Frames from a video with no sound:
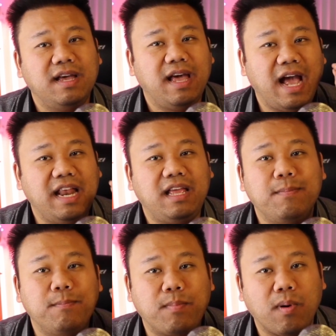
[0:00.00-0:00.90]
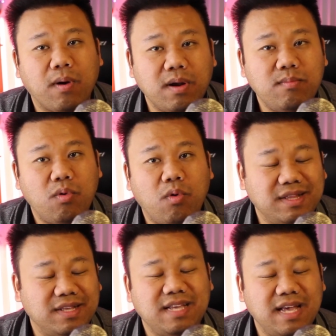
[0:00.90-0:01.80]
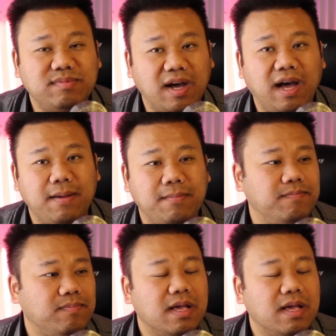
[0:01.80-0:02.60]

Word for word: and they can burn more at the same time.